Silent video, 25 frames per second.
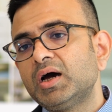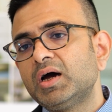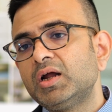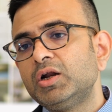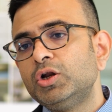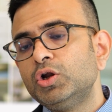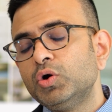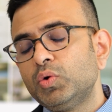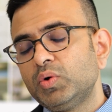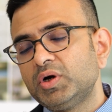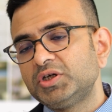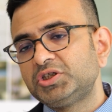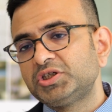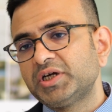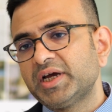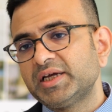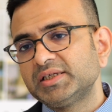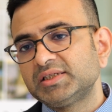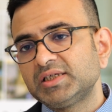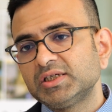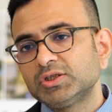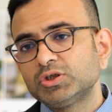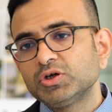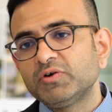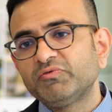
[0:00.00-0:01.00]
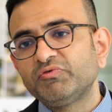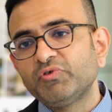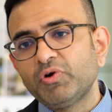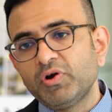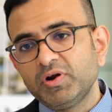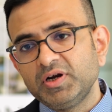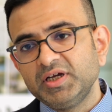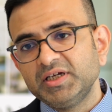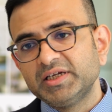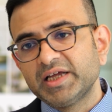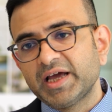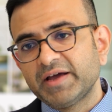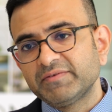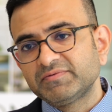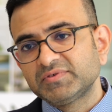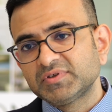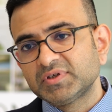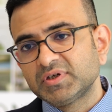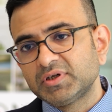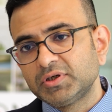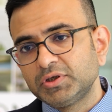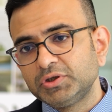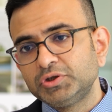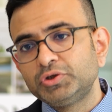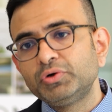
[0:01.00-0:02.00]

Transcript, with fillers: lower chances of early deaths